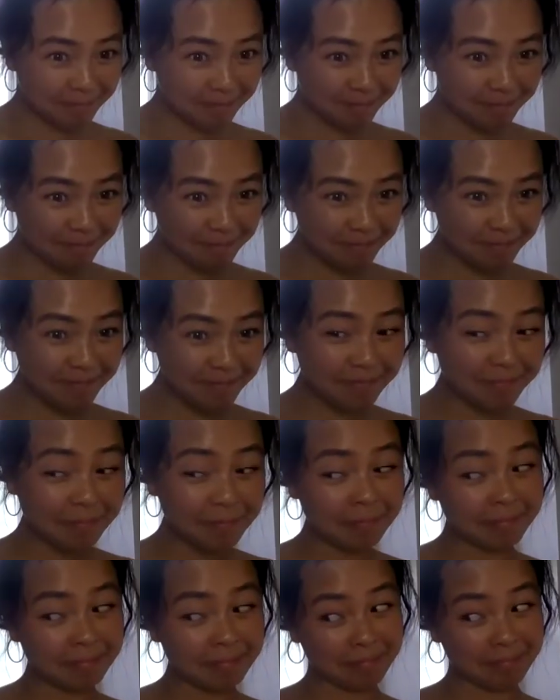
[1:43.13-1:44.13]

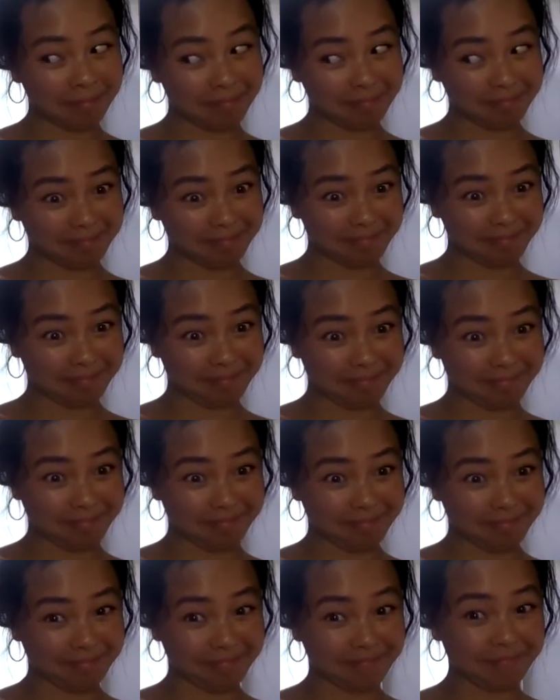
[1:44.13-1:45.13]

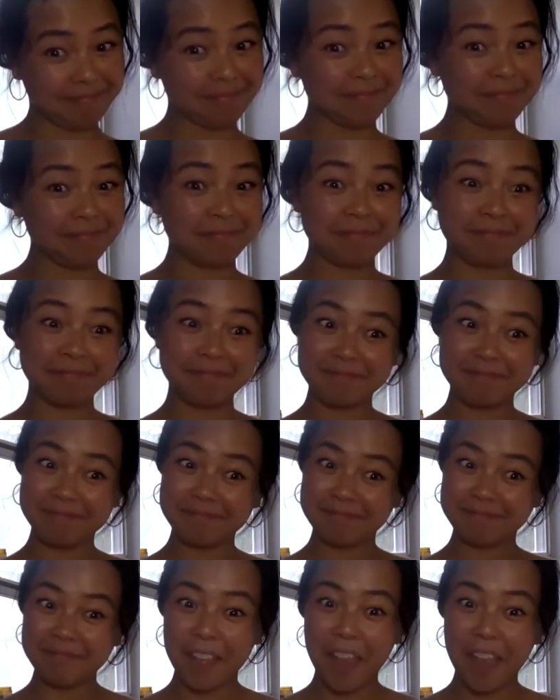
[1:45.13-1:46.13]

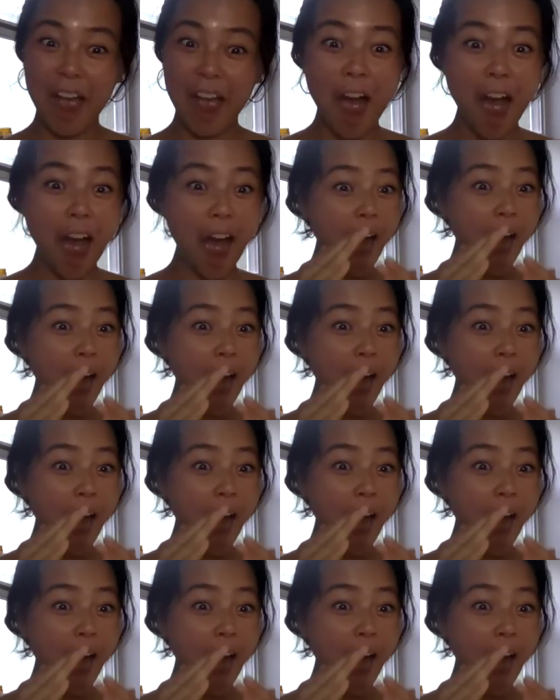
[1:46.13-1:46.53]
(no one is talking)